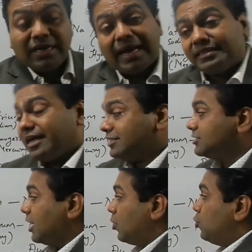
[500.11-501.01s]
And that's
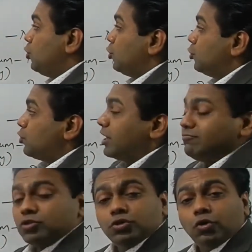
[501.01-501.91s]
how you come
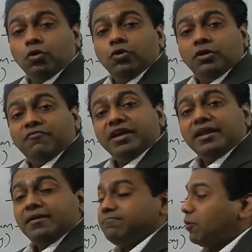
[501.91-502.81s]
to know very
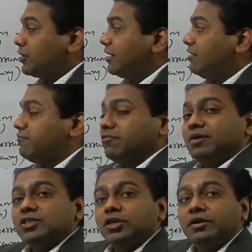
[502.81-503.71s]
important
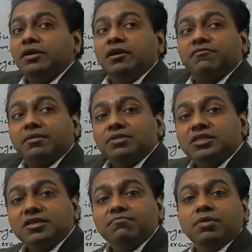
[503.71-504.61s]
information from the
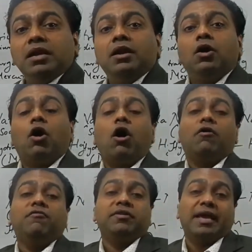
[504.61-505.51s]
symbol
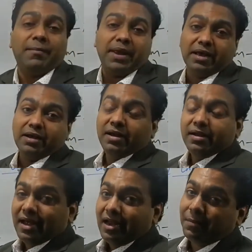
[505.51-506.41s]
of chemical
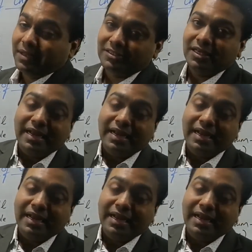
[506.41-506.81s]
elements.